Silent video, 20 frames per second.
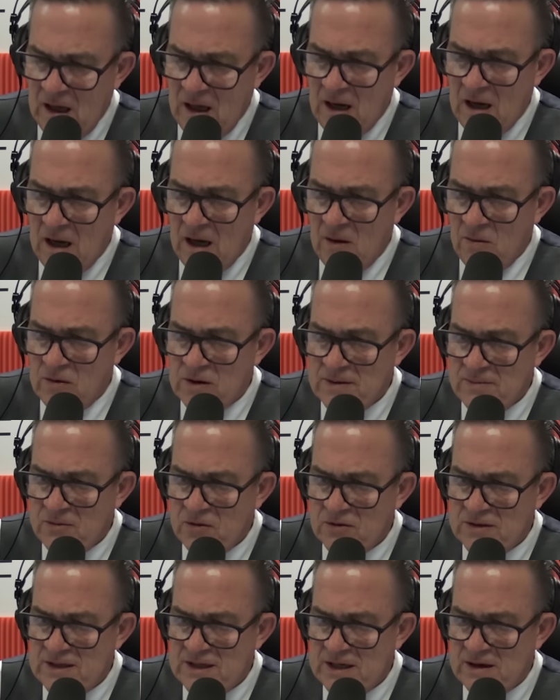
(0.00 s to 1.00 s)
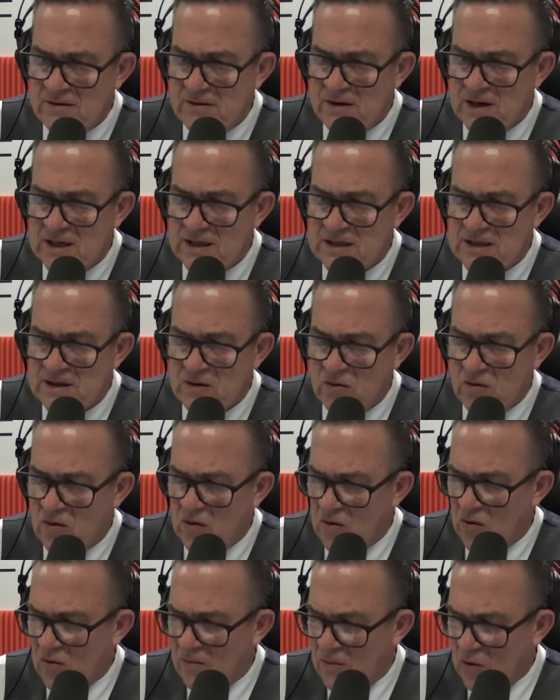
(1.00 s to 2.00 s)
uh, with more serious
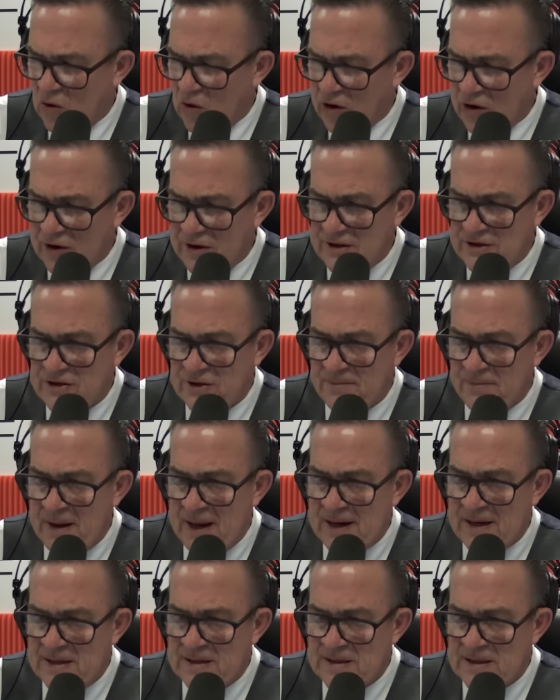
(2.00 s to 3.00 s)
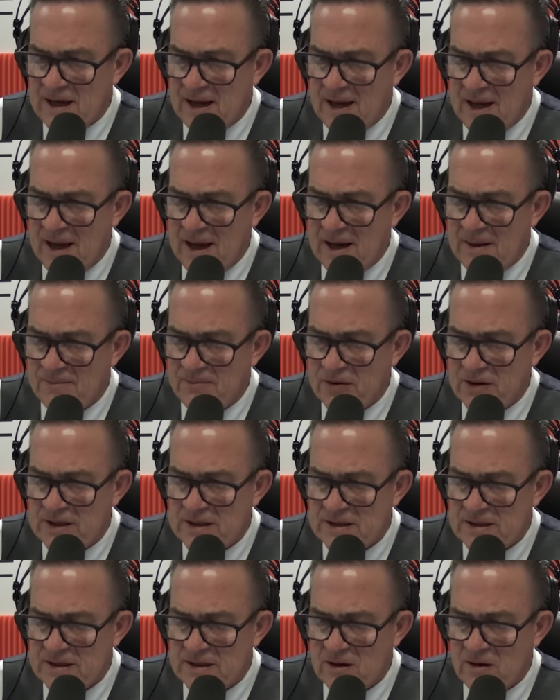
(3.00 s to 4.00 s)
or, or more urgent matters at, at
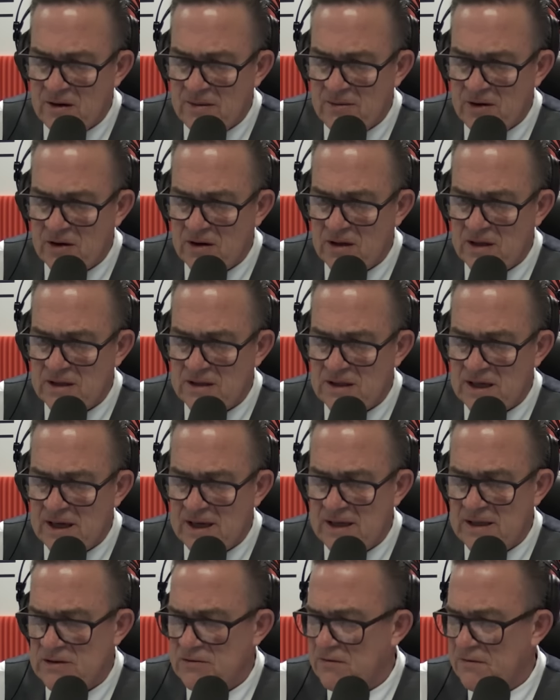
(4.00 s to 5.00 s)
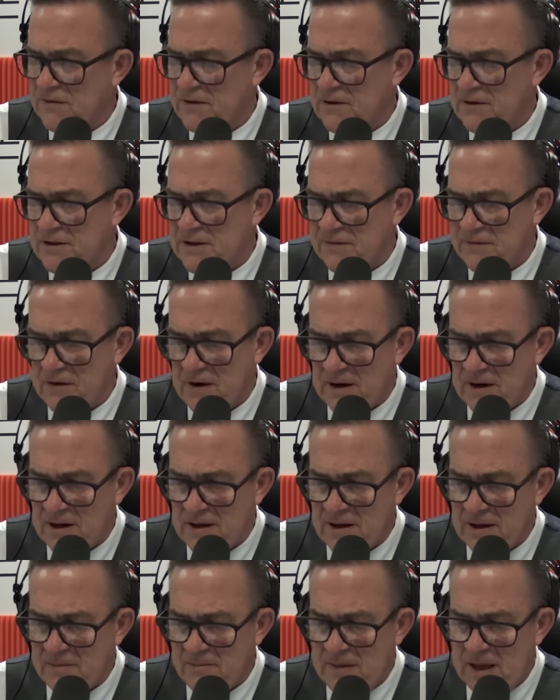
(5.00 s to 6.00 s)
present. So I'm not going to say he's refused to front. I
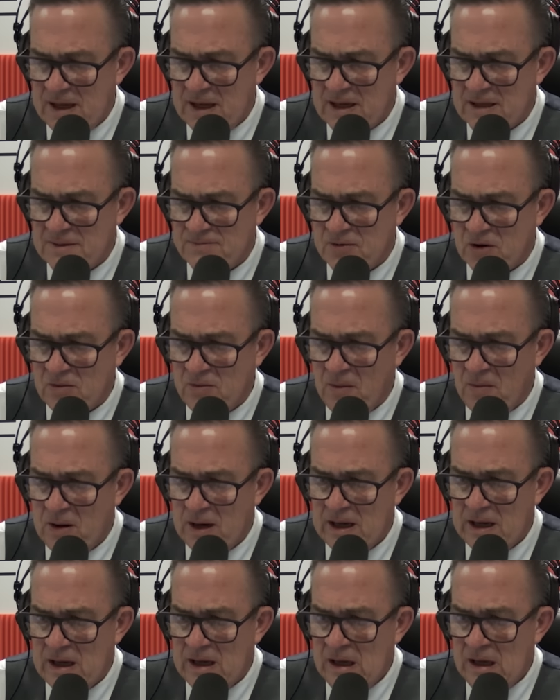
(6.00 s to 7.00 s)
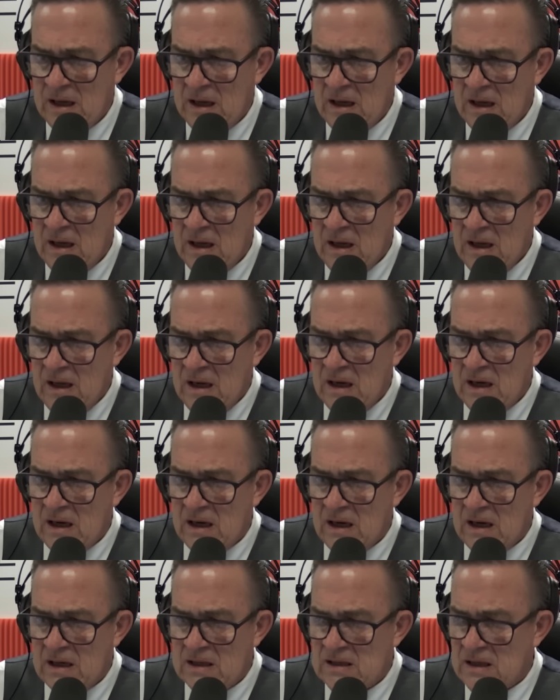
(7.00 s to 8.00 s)
think Ming is probably.
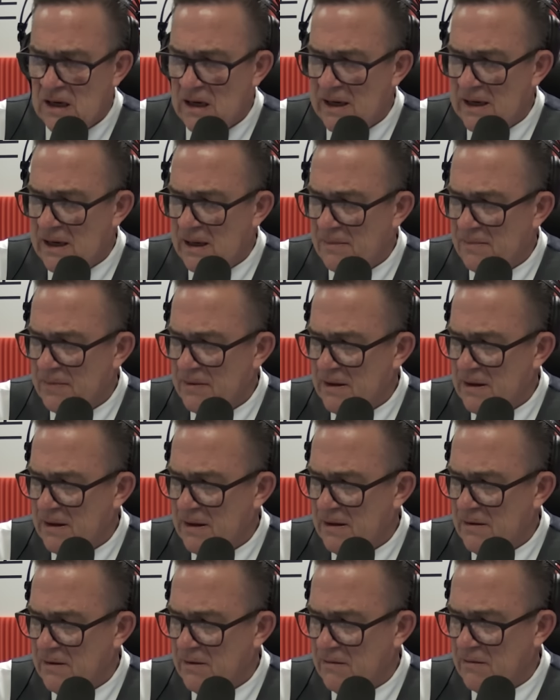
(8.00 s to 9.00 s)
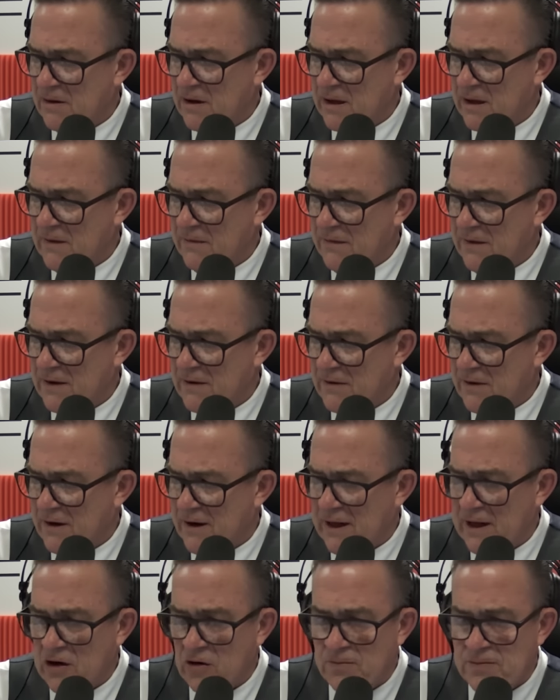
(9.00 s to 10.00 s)
Uh, tied up in relief and trying
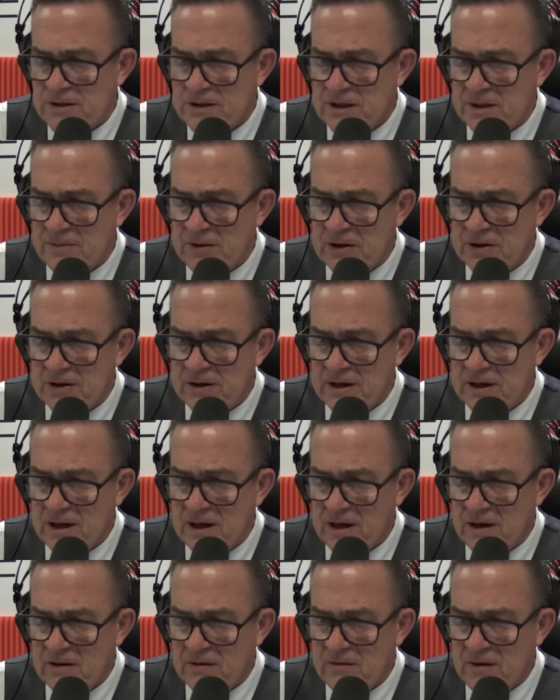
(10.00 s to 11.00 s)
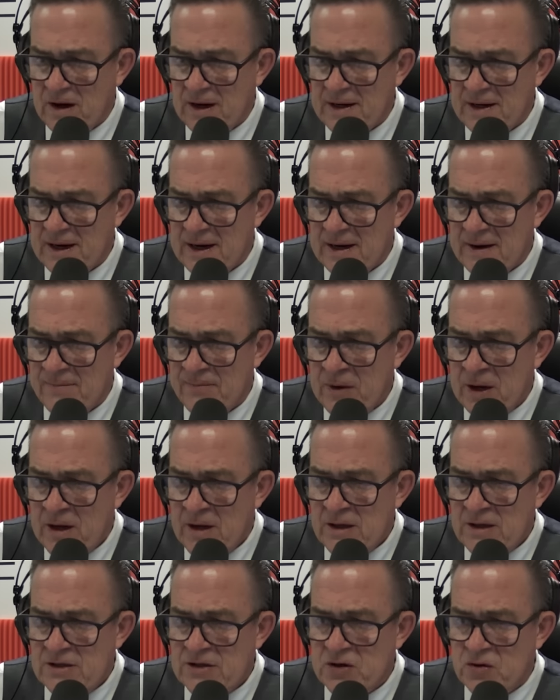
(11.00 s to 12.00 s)
to help his community uh, right now.
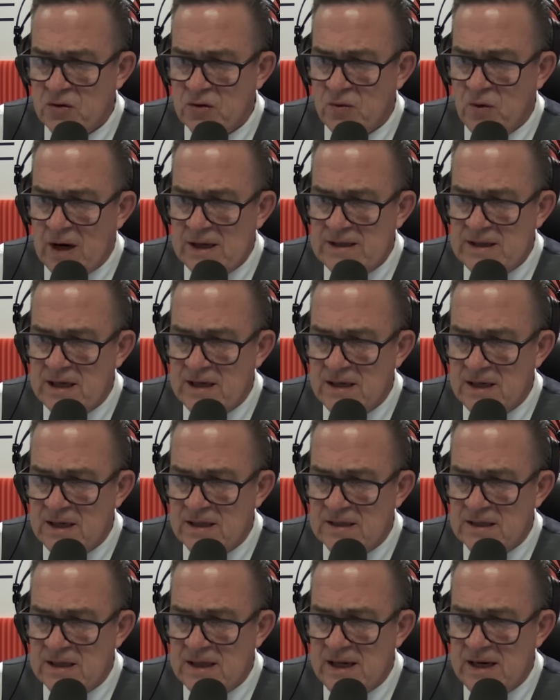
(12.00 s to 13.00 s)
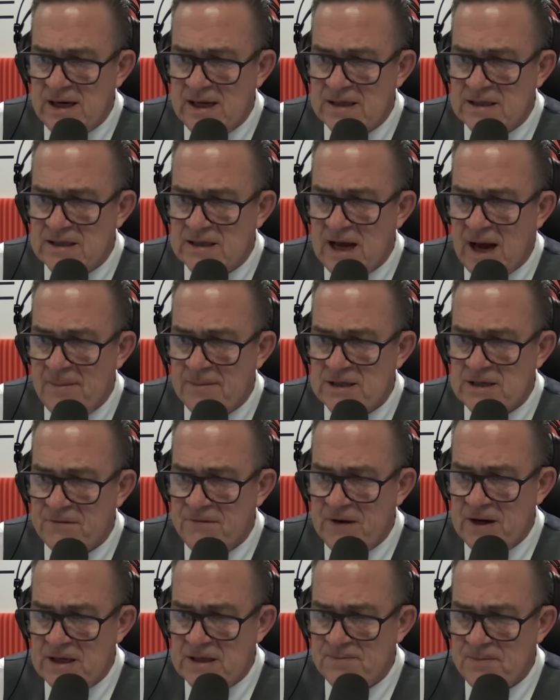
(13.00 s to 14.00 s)
Sean Waititi is clearly as dumb as a
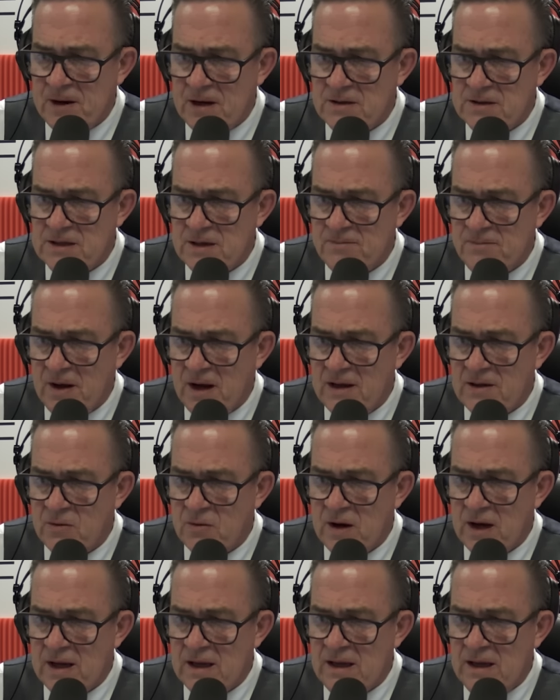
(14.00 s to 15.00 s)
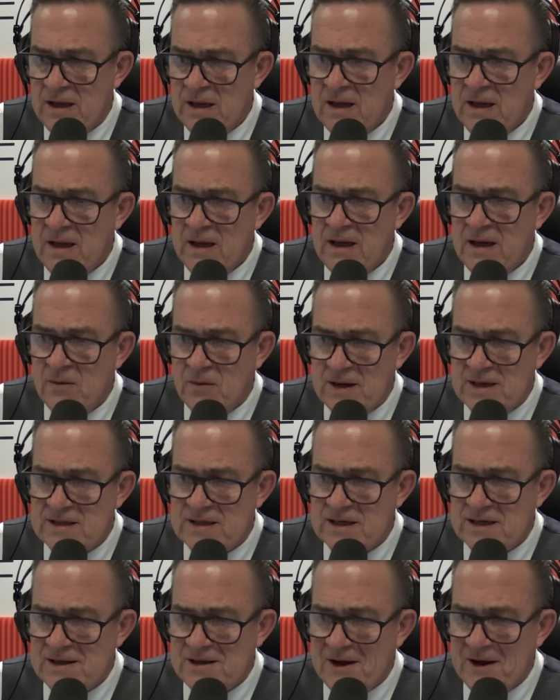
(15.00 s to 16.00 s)
fence post, and by the way, he wears
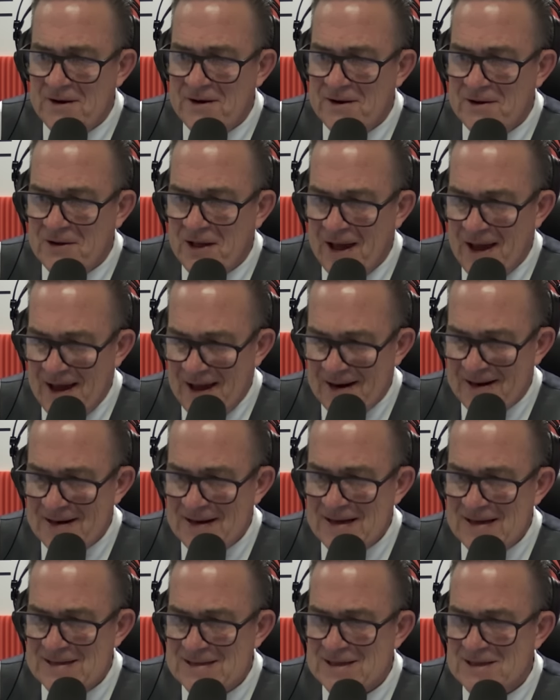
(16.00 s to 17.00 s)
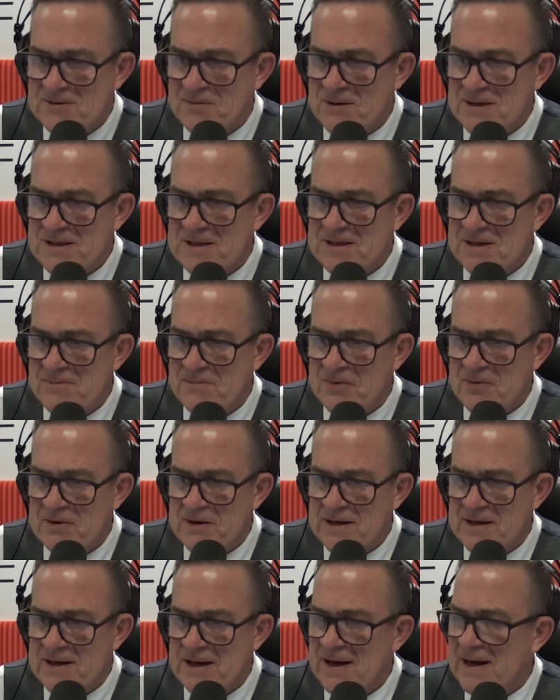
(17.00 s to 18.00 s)
a colonial hat. Yes, as Winston
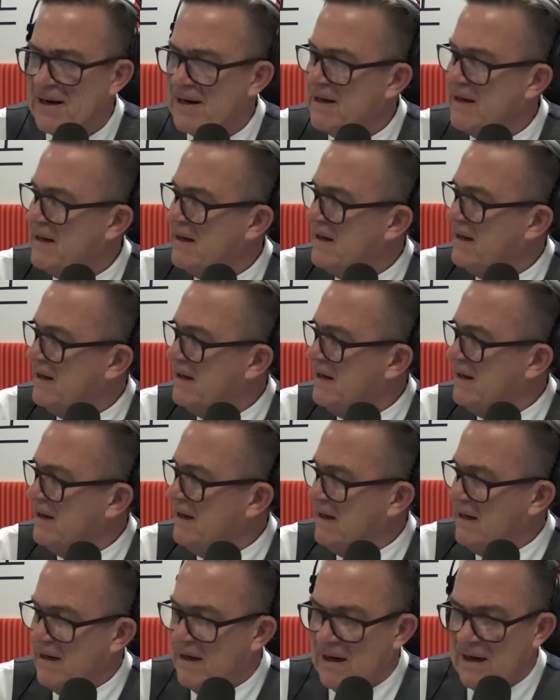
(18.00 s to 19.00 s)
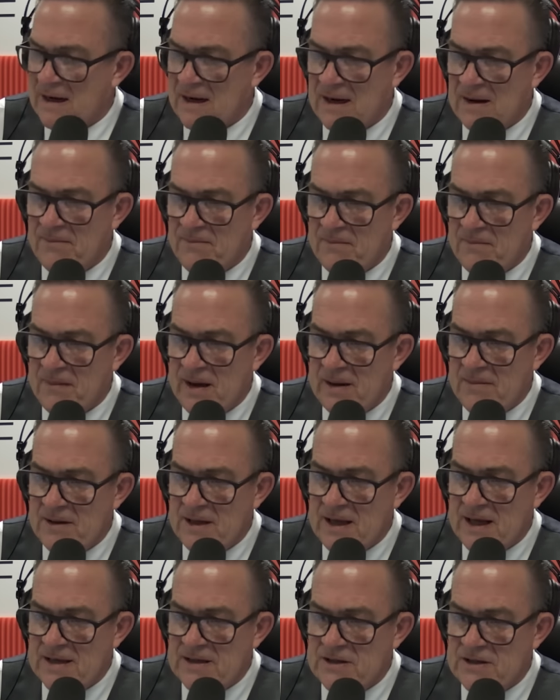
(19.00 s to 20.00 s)
pointed out, um, maybe
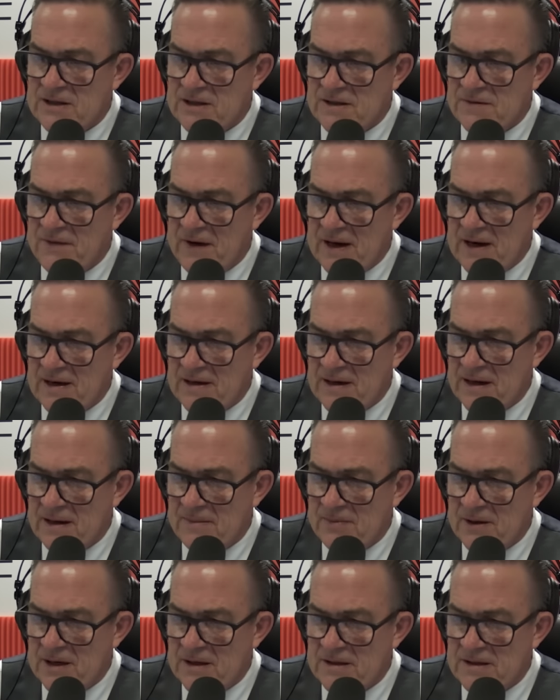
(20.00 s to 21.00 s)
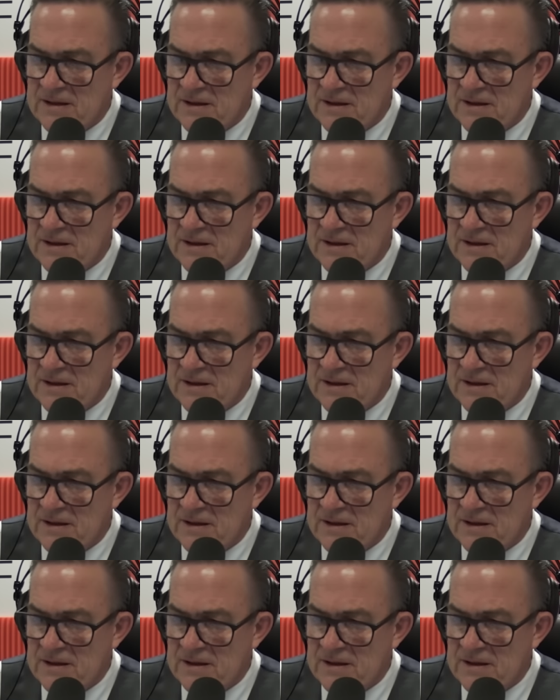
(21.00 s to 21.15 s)
that's just vanity, but it's